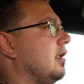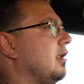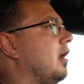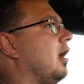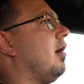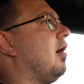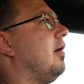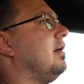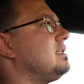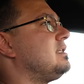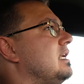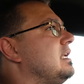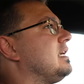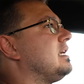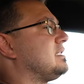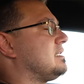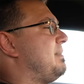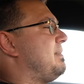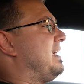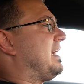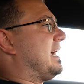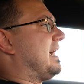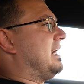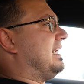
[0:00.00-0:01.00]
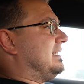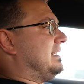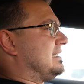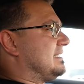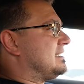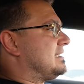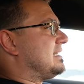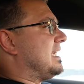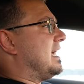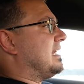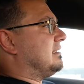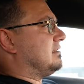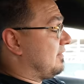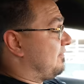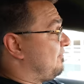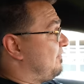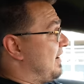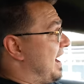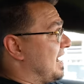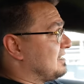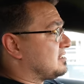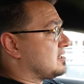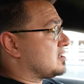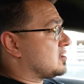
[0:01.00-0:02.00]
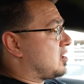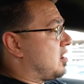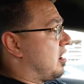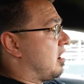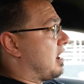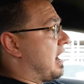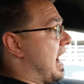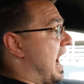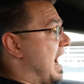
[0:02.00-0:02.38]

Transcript: You know, it doesn't make any sense. The fastest car